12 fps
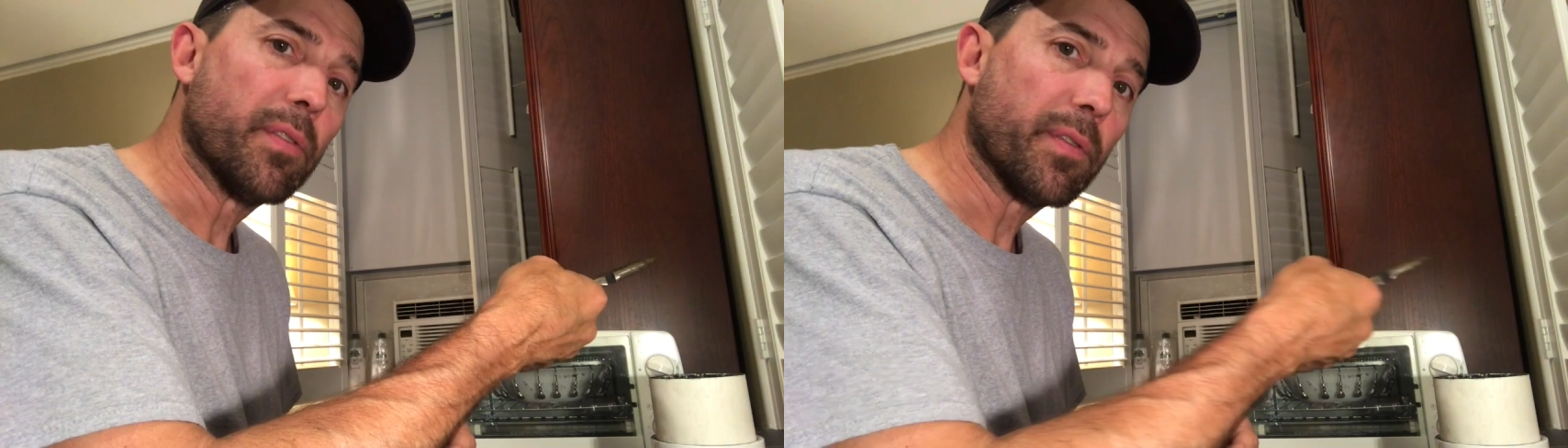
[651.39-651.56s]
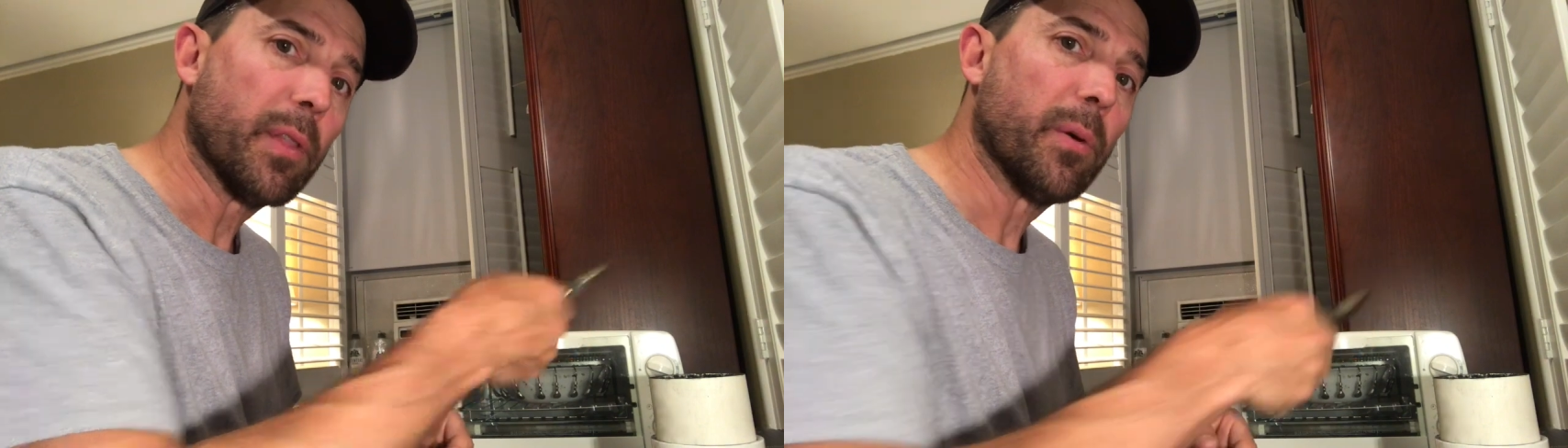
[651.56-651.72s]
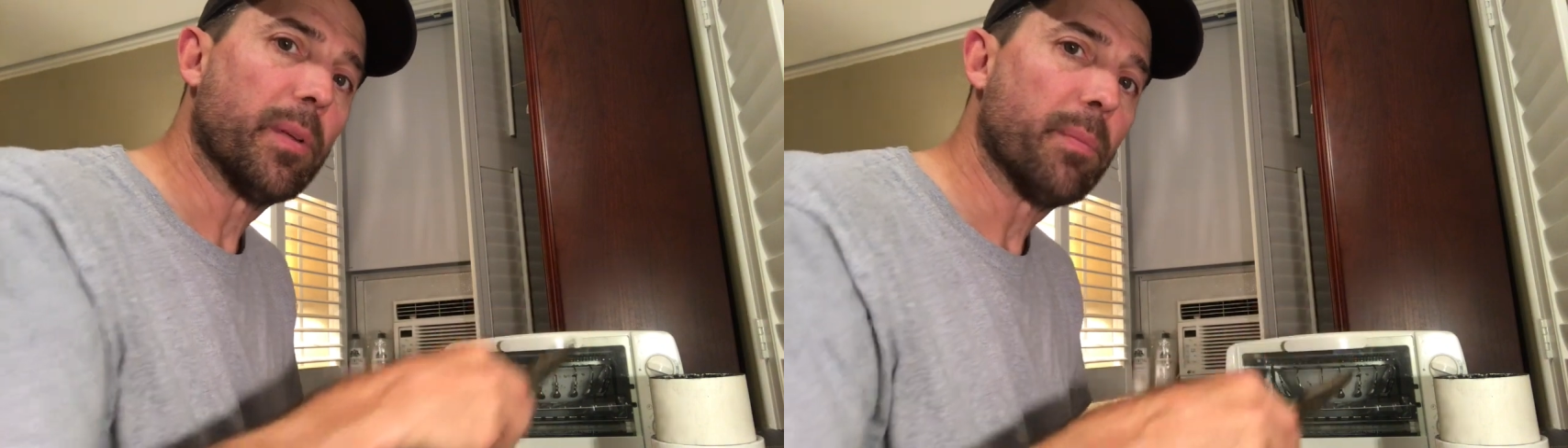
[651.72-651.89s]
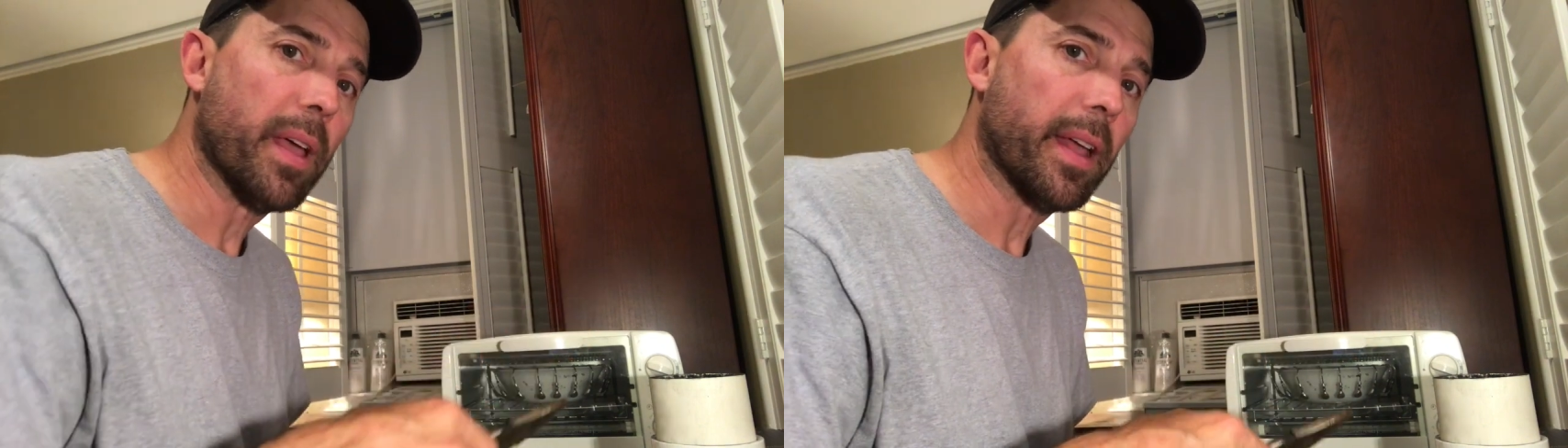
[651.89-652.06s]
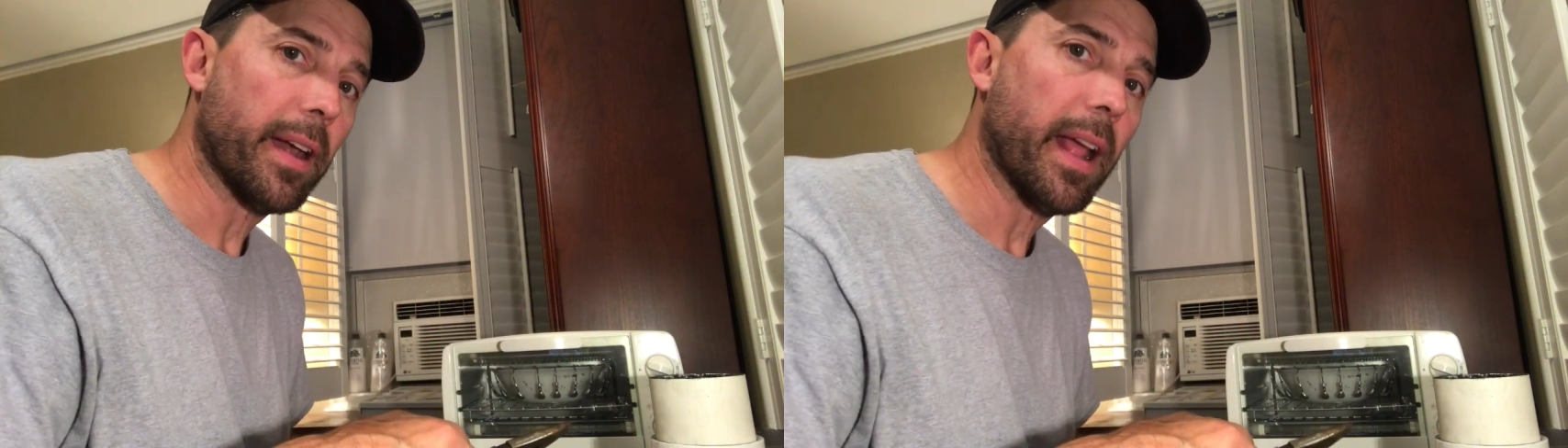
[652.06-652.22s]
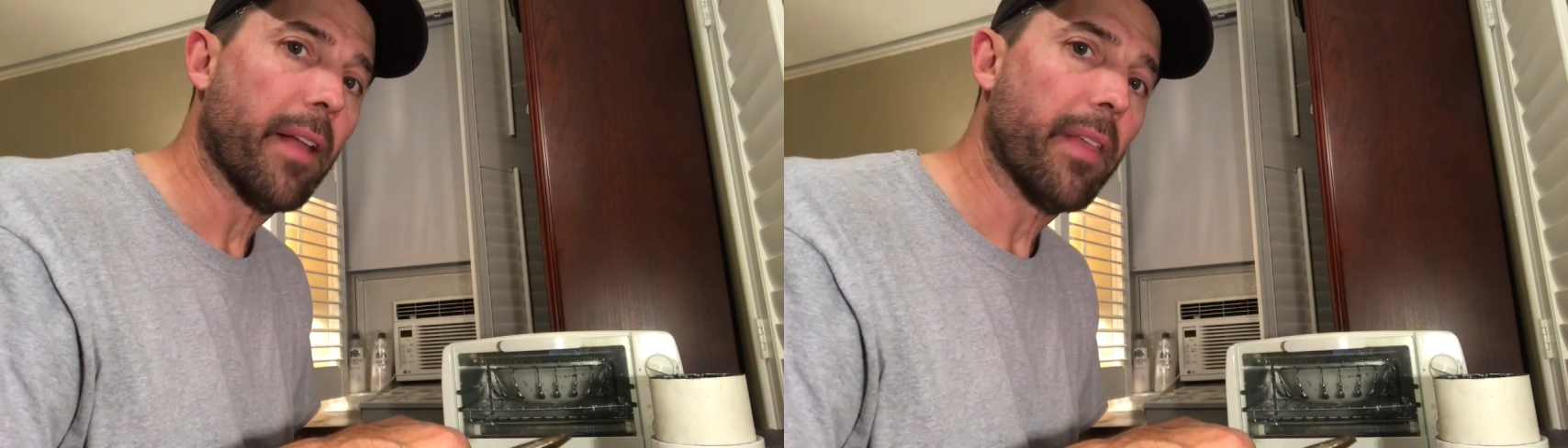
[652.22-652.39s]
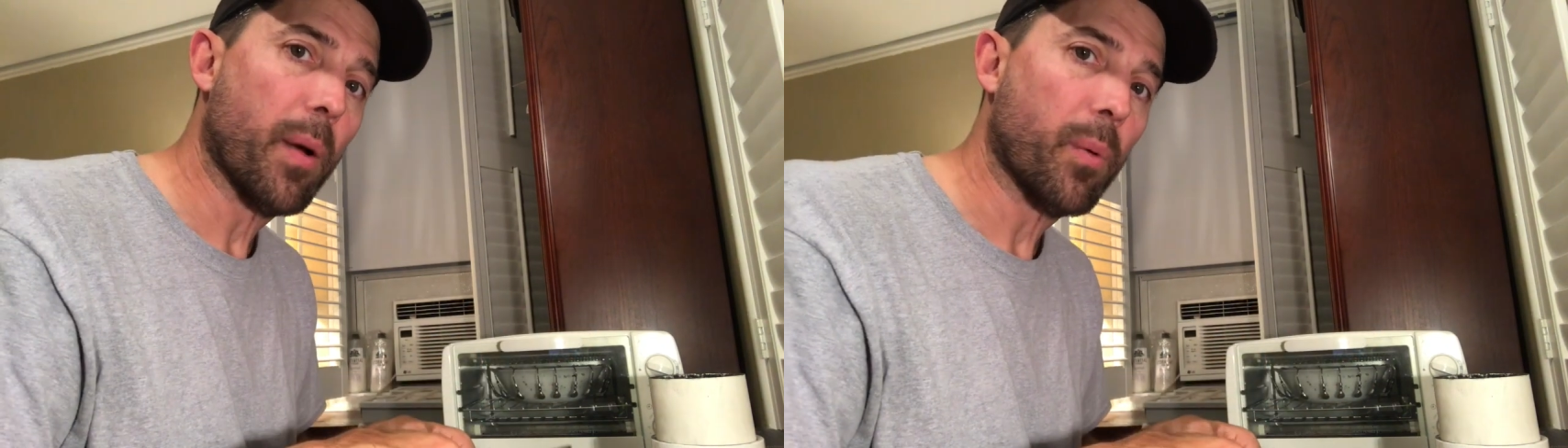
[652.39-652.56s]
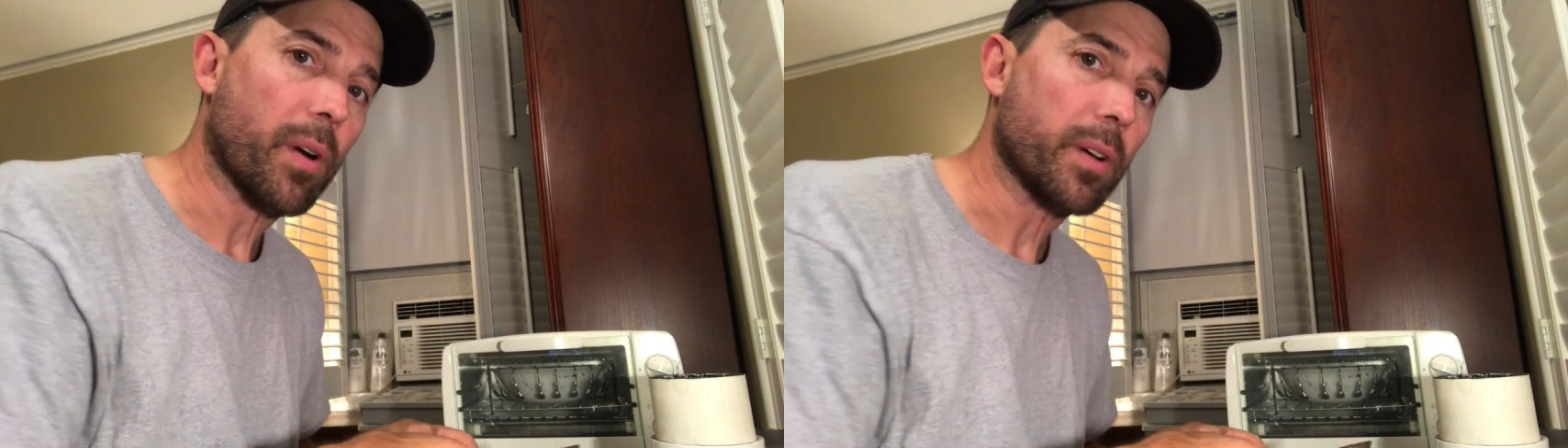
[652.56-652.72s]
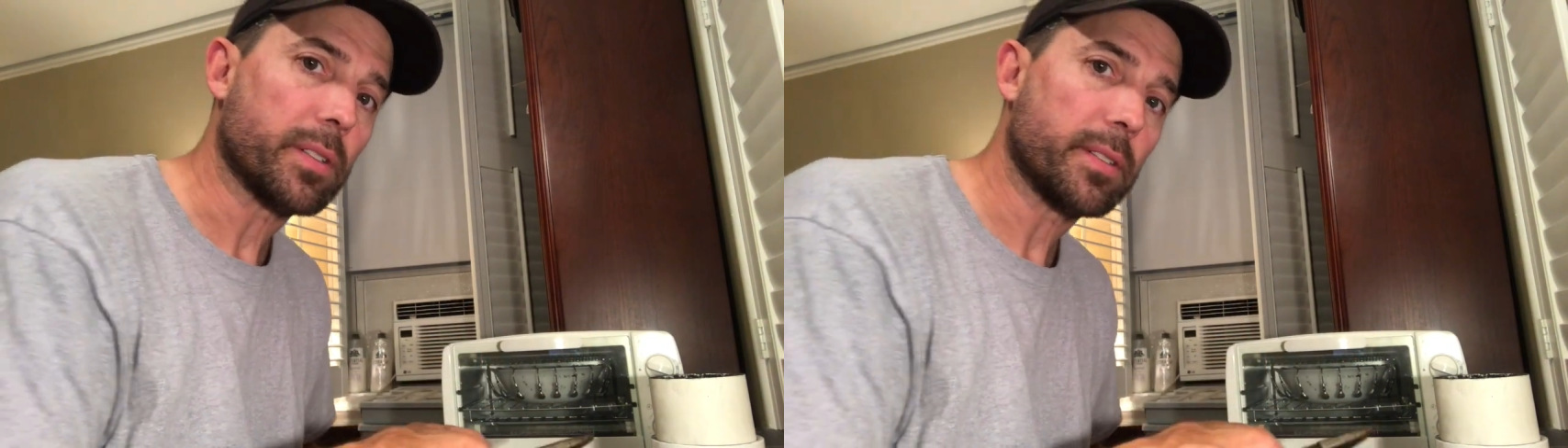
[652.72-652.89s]
fluid bed and how that
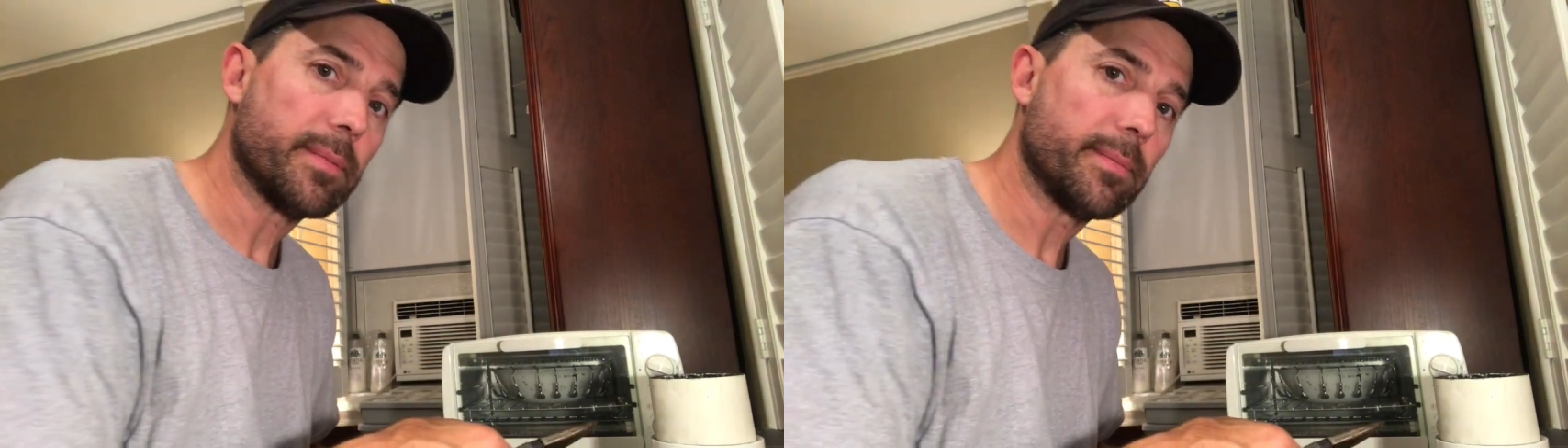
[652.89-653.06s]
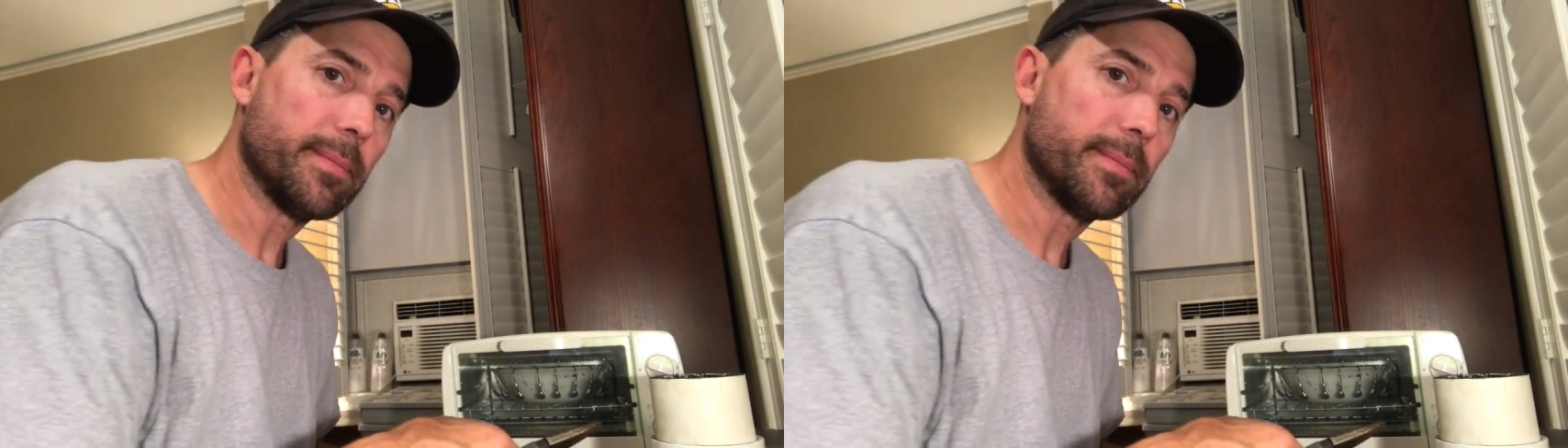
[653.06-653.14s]
works.